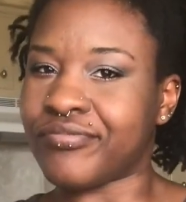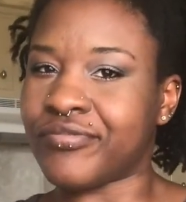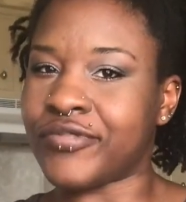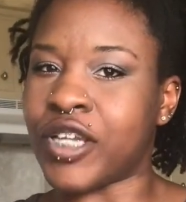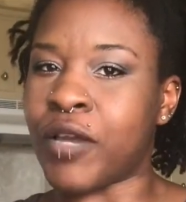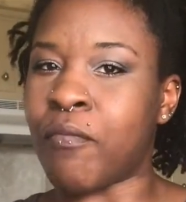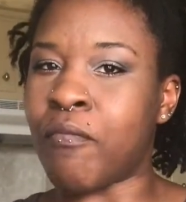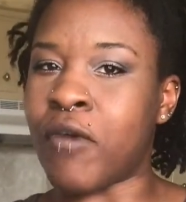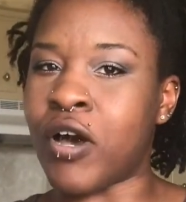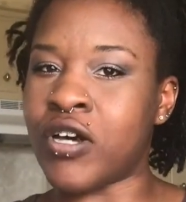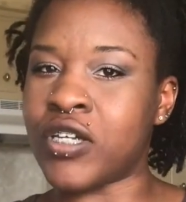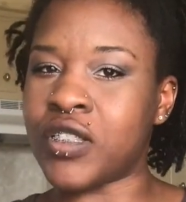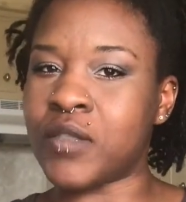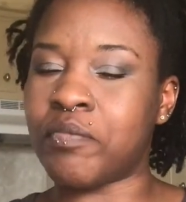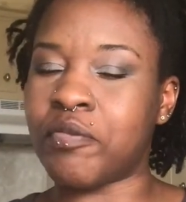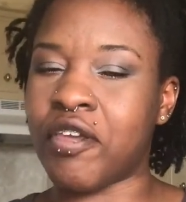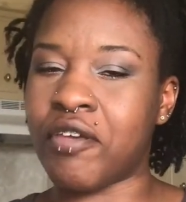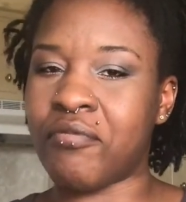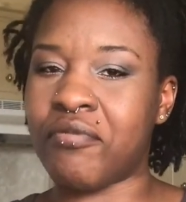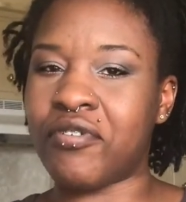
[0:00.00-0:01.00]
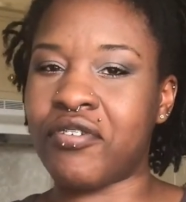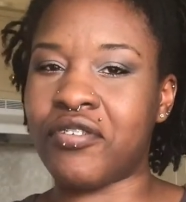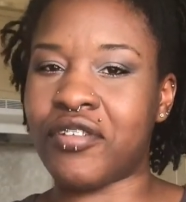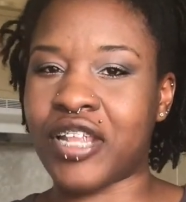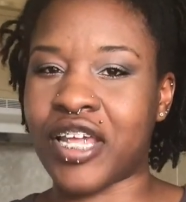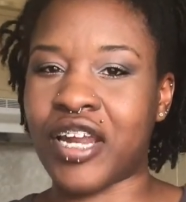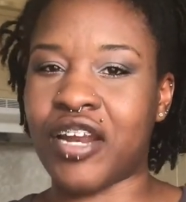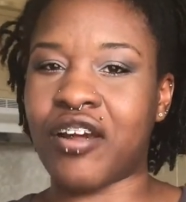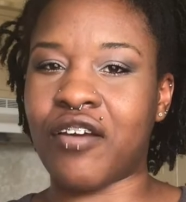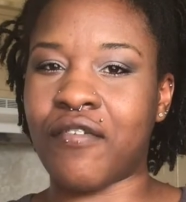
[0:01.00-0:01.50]
most people
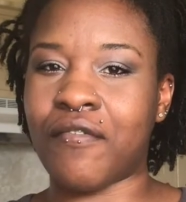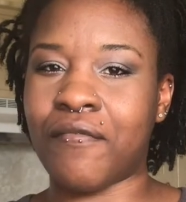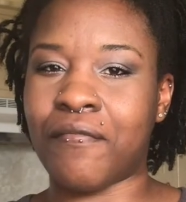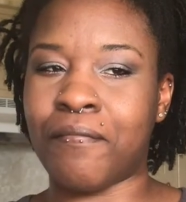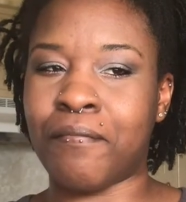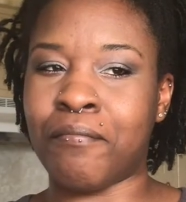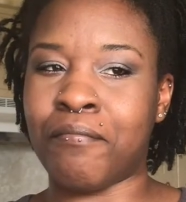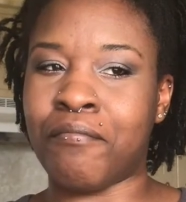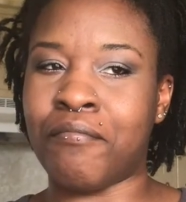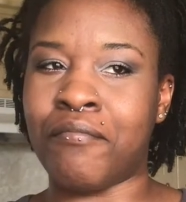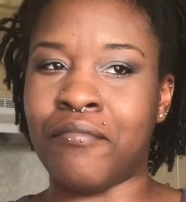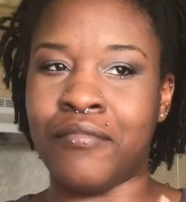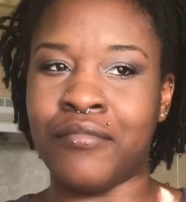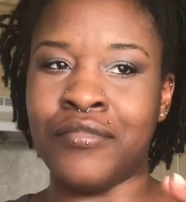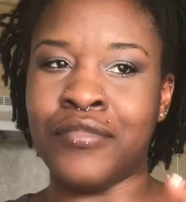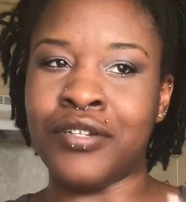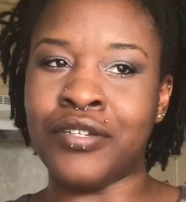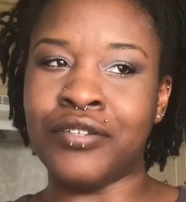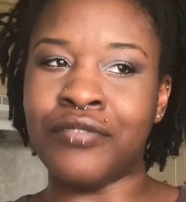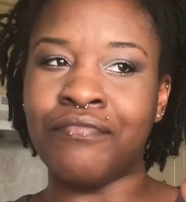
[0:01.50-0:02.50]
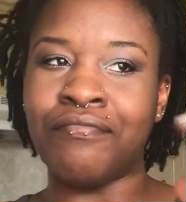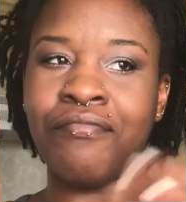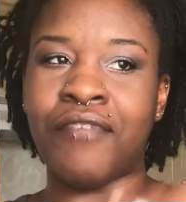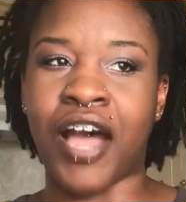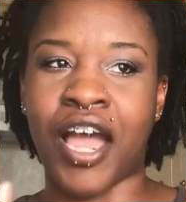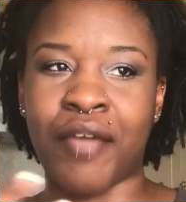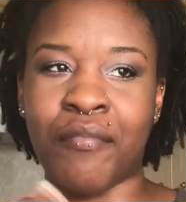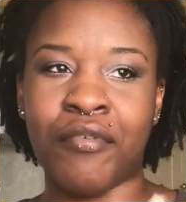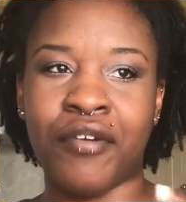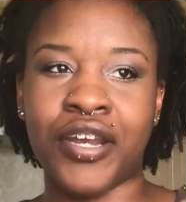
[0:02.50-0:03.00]
that are
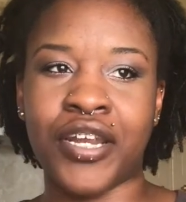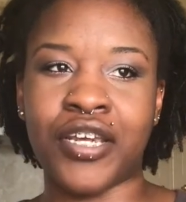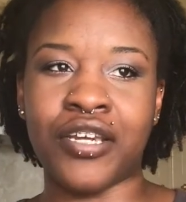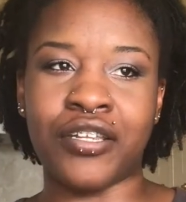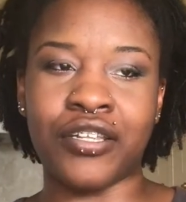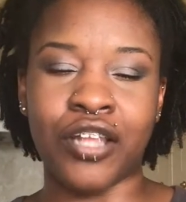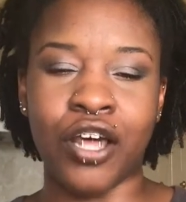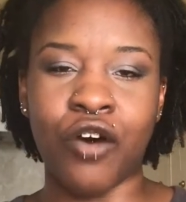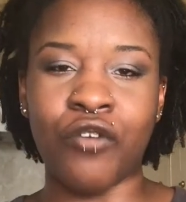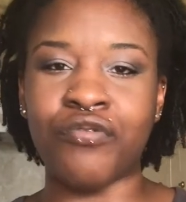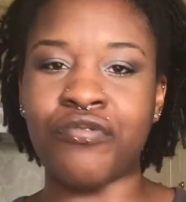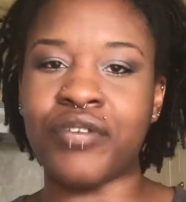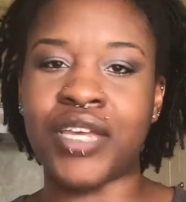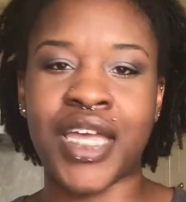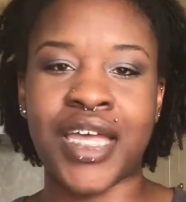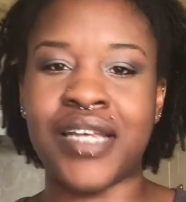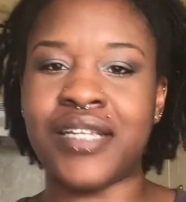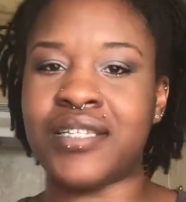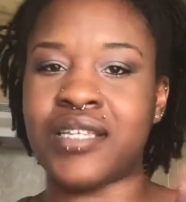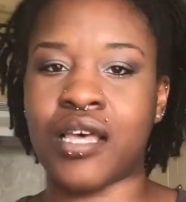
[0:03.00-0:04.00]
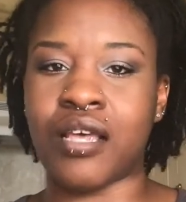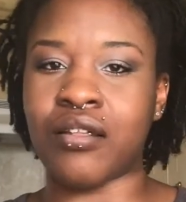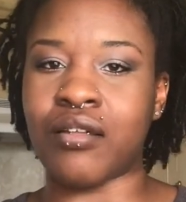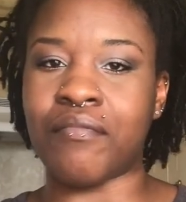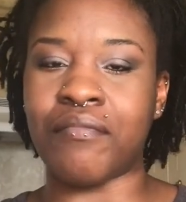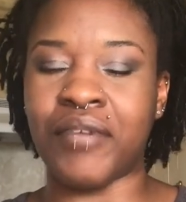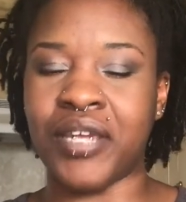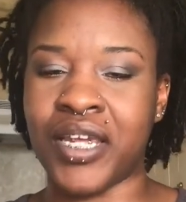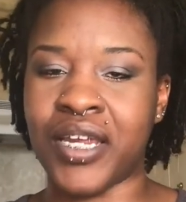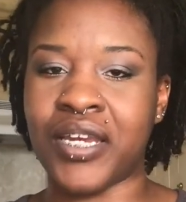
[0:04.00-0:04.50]
vibrating low, you can't tell
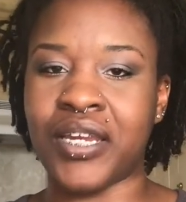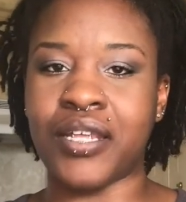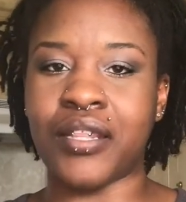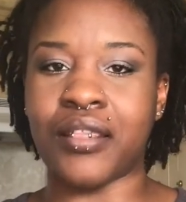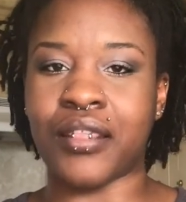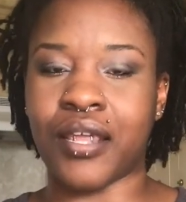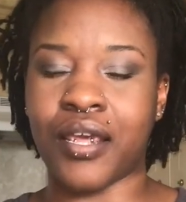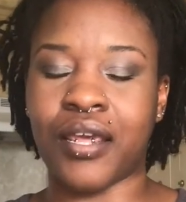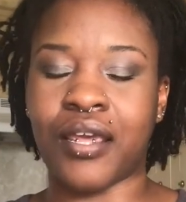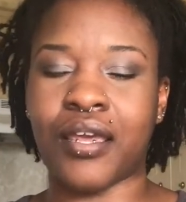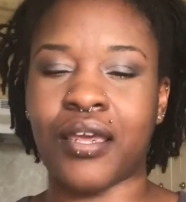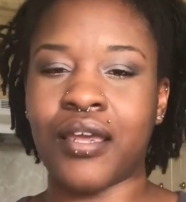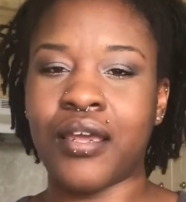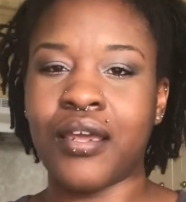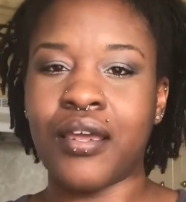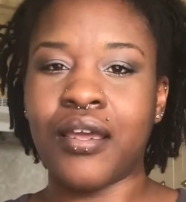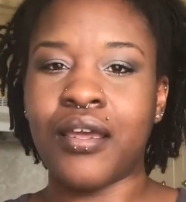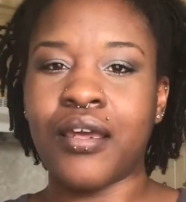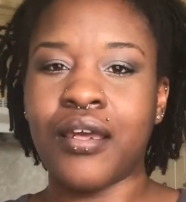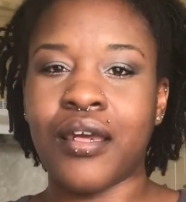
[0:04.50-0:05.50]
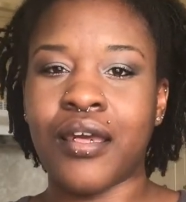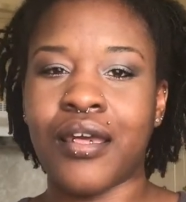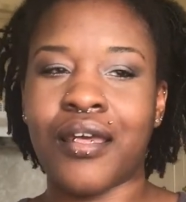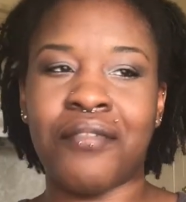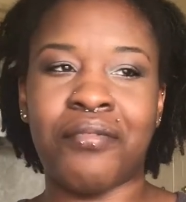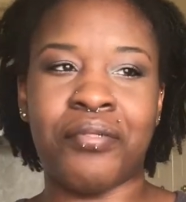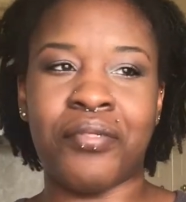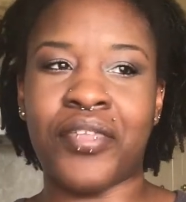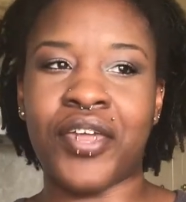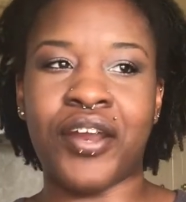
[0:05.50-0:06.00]
them anything.
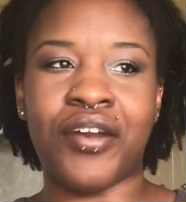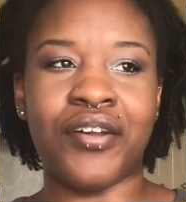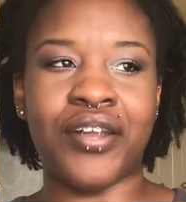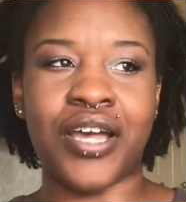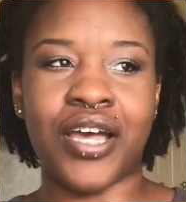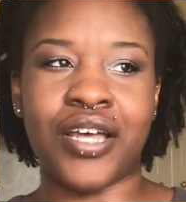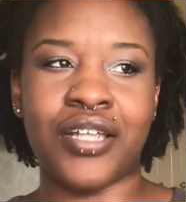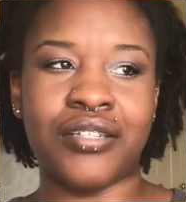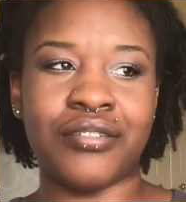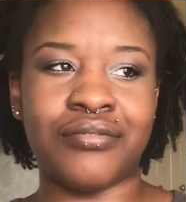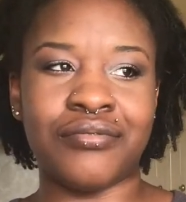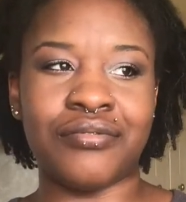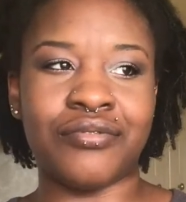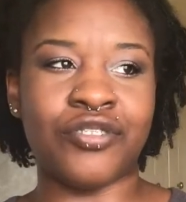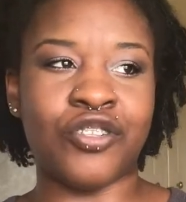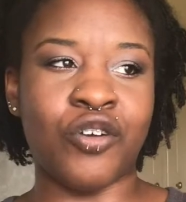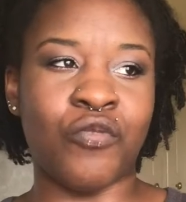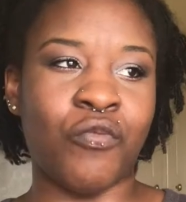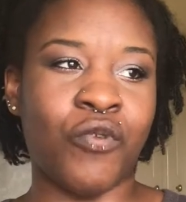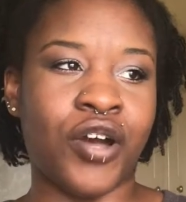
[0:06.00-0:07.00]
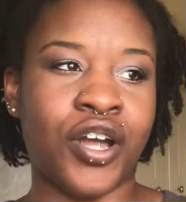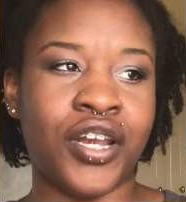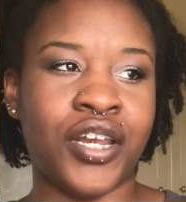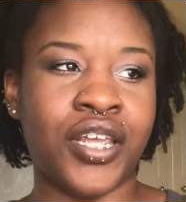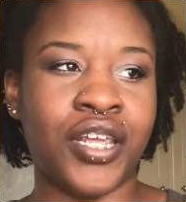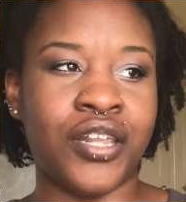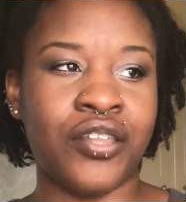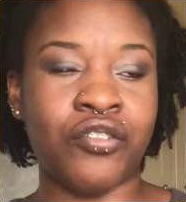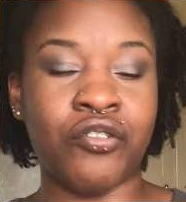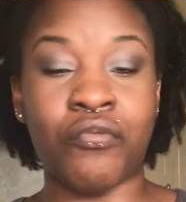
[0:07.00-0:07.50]
They're not the one
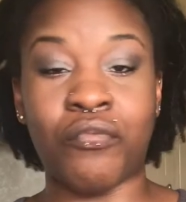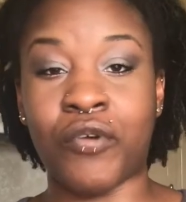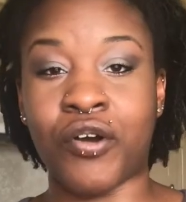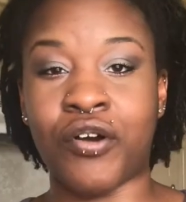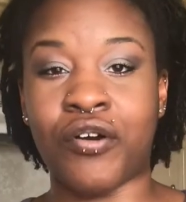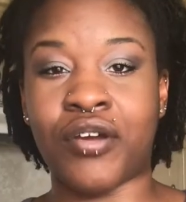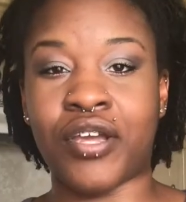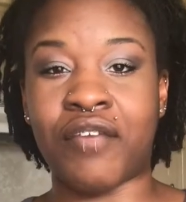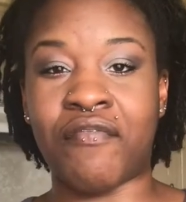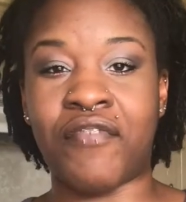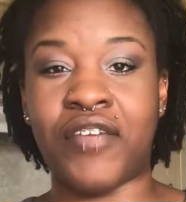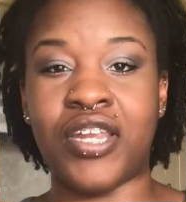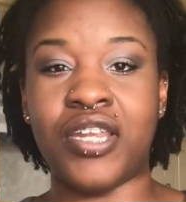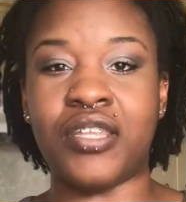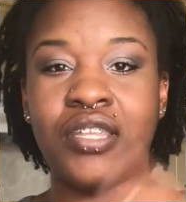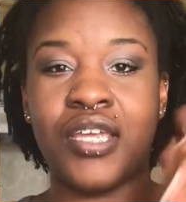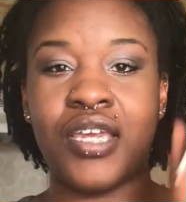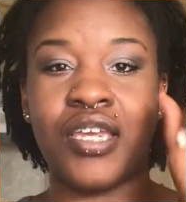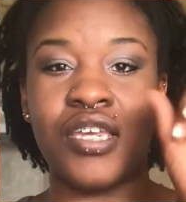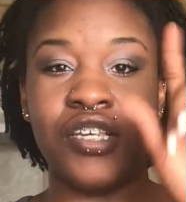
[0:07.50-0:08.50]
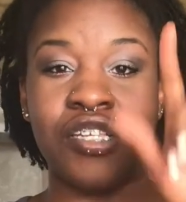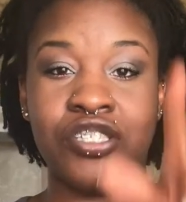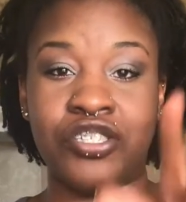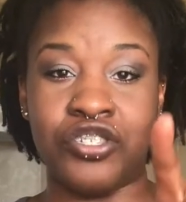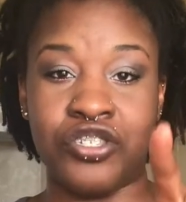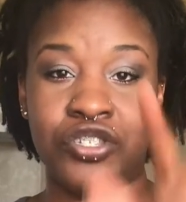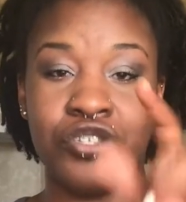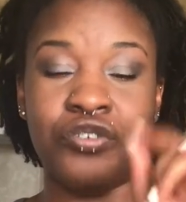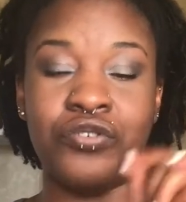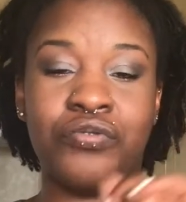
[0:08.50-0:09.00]
in the wrong. If anything,
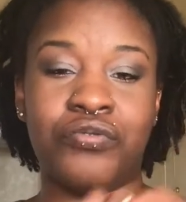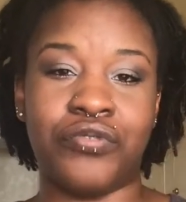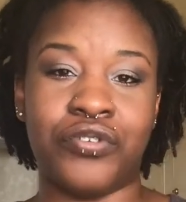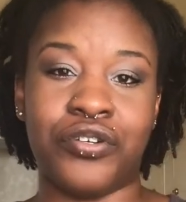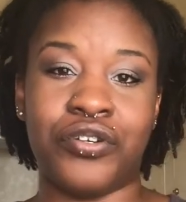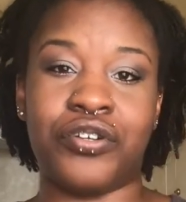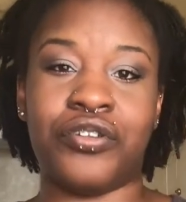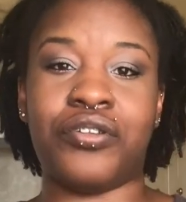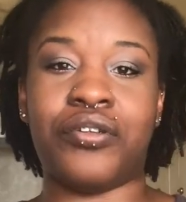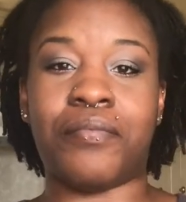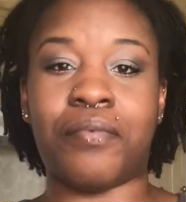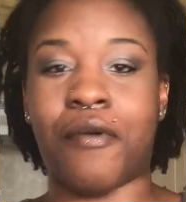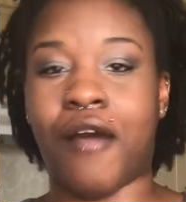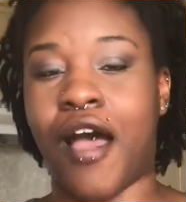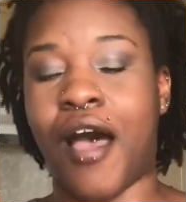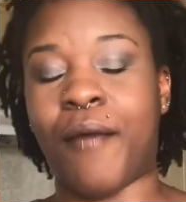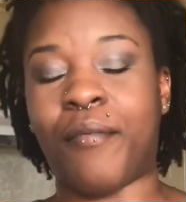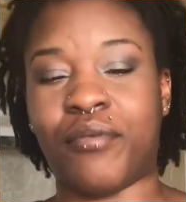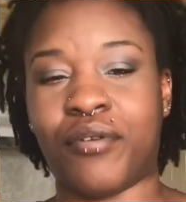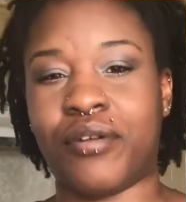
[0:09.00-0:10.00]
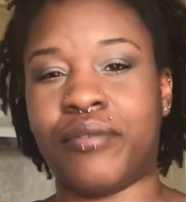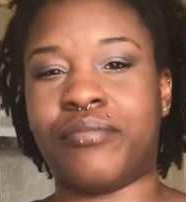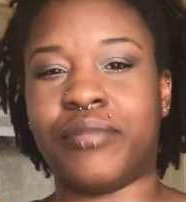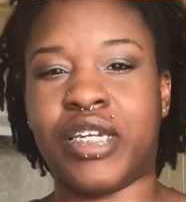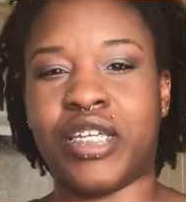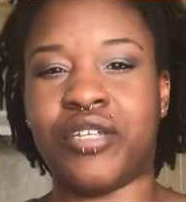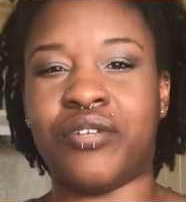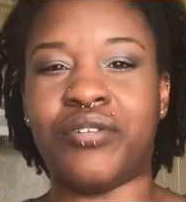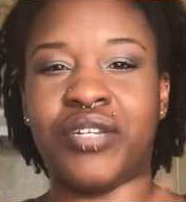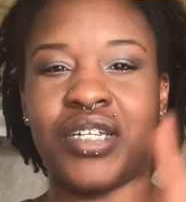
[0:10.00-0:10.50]
it's you. You're the problem,
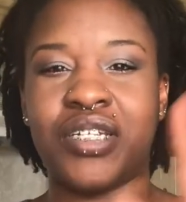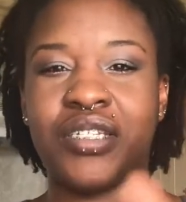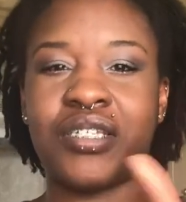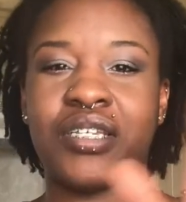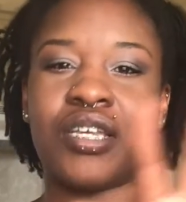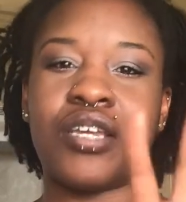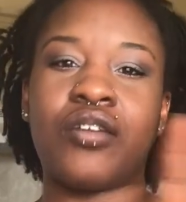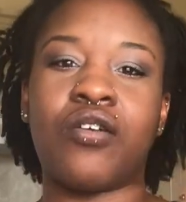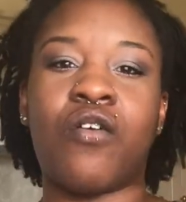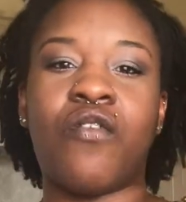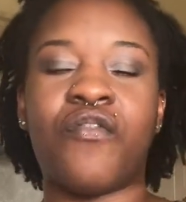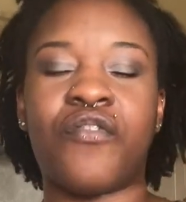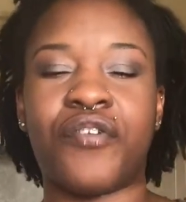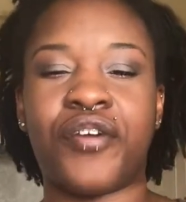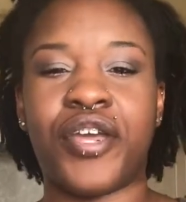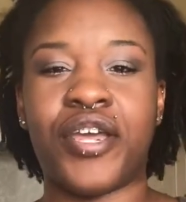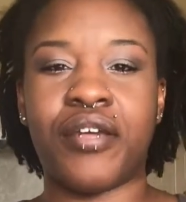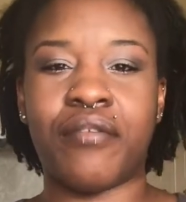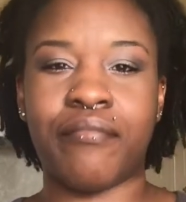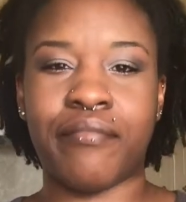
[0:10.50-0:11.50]
and you need to get over it.